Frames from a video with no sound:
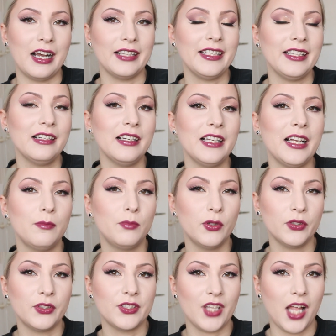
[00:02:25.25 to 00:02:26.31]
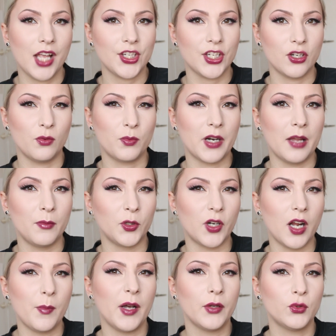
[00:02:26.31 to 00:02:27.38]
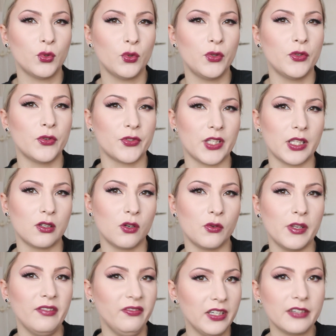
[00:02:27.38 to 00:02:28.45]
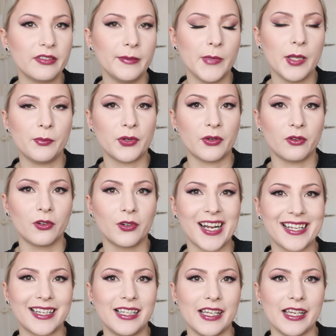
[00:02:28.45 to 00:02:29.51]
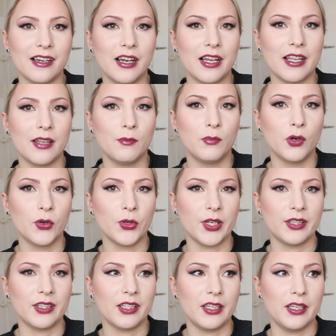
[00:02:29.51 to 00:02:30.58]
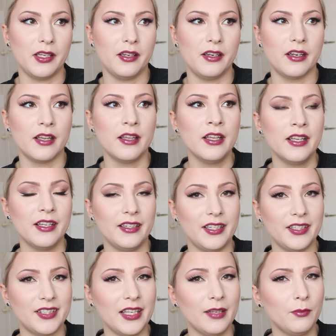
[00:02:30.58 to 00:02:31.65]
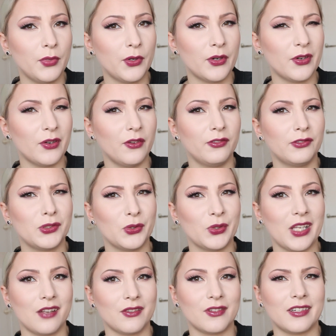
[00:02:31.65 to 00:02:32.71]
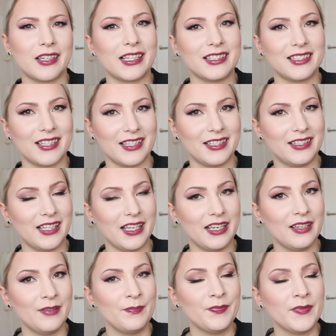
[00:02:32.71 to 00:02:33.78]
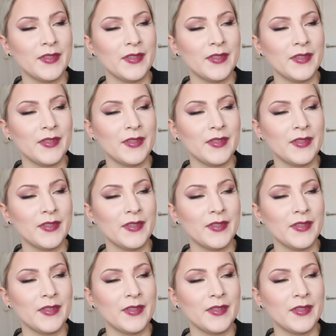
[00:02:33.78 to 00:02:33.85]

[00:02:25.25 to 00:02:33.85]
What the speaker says: I think I have bought this eyeshadow primer about 2 years ago. If I remember correctly, I bought it in December of 2016.